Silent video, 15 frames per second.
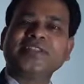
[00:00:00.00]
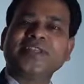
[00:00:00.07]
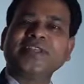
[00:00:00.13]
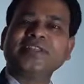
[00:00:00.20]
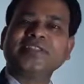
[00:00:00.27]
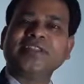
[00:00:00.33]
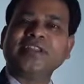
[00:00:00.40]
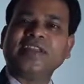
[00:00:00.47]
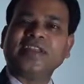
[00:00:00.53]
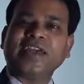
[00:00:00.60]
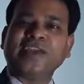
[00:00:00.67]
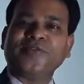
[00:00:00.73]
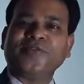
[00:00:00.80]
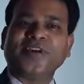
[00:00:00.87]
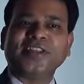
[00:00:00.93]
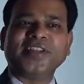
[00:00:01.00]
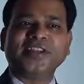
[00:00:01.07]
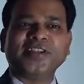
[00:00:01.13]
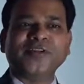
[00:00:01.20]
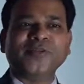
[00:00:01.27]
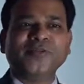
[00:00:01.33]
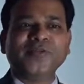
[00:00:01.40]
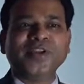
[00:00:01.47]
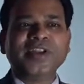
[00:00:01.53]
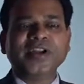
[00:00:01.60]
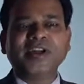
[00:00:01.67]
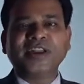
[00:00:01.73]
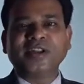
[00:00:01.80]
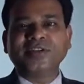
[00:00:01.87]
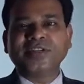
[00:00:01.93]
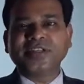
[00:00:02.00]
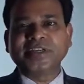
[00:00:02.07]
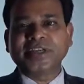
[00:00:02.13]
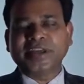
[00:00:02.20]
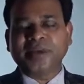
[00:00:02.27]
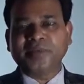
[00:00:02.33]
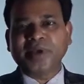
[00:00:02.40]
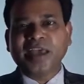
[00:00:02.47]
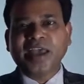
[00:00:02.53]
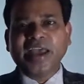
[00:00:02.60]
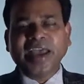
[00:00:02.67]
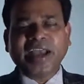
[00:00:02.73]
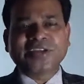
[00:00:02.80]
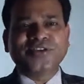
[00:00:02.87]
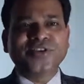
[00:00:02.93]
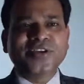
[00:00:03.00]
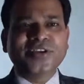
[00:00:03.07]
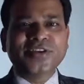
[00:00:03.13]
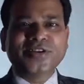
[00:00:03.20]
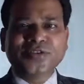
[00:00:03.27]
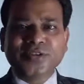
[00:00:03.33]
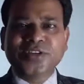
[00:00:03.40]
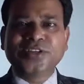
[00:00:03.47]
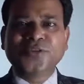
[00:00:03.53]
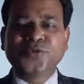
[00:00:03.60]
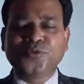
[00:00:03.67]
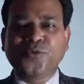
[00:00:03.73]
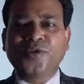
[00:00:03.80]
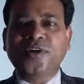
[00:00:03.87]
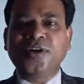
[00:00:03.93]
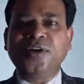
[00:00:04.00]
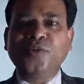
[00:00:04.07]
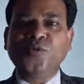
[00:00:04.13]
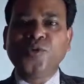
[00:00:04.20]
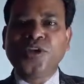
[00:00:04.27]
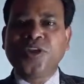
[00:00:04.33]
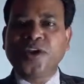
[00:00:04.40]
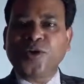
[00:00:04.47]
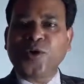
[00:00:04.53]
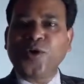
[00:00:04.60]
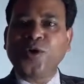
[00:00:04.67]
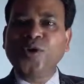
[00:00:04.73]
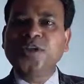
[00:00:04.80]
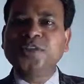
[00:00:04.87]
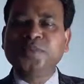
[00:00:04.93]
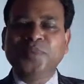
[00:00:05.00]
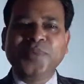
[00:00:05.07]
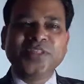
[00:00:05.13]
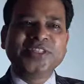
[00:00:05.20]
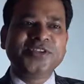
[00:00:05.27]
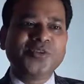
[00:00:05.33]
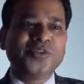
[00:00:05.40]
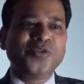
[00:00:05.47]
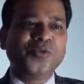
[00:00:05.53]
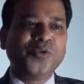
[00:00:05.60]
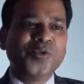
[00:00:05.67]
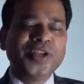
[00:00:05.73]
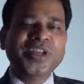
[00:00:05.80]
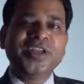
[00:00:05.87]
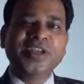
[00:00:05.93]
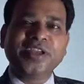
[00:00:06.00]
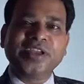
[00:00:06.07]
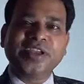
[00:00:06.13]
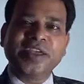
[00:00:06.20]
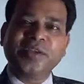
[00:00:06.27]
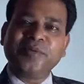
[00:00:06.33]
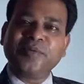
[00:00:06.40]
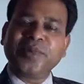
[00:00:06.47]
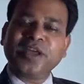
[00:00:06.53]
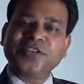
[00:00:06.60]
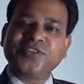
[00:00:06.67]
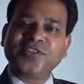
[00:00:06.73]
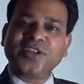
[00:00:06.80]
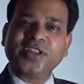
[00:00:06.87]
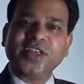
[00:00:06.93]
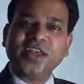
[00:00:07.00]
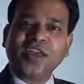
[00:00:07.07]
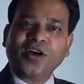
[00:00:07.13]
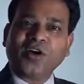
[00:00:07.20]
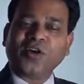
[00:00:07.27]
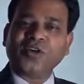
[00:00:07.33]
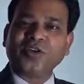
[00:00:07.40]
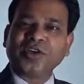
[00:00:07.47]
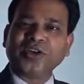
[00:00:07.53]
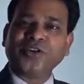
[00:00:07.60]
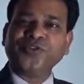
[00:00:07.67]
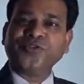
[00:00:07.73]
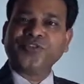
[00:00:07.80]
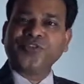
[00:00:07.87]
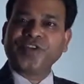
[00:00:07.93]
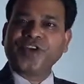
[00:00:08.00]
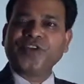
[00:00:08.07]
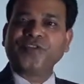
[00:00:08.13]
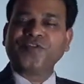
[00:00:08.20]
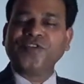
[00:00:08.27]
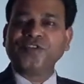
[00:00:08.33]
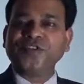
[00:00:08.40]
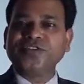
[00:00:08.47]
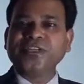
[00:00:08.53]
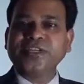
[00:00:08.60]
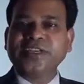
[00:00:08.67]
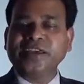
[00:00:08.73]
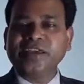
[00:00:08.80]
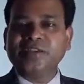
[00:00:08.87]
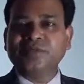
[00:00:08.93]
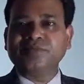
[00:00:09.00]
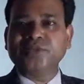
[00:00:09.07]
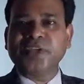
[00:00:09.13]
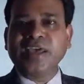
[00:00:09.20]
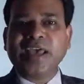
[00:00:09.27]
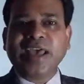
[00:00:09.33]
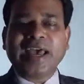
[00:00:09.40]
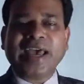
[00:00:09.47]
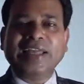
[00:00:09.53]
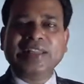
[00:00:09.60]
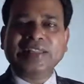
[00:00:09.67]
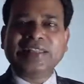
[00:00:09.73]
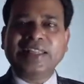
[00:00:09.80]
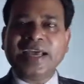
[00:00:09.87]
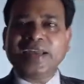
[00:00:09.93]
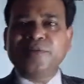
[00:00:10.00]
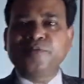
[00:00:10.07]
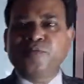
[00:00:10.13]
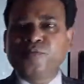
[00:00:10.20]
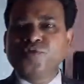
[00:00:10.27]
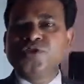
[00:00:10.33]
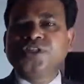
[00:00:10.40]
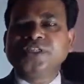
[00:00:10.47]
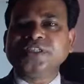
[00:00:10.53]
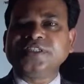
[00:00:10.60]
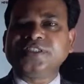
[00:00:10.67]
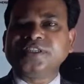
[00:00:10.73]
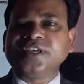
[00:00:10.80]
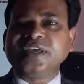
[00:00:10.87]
things in life other than winning and losing game. Actually, in today's world, we are always busy with winning game actually, or fear of losing games, and that pushes.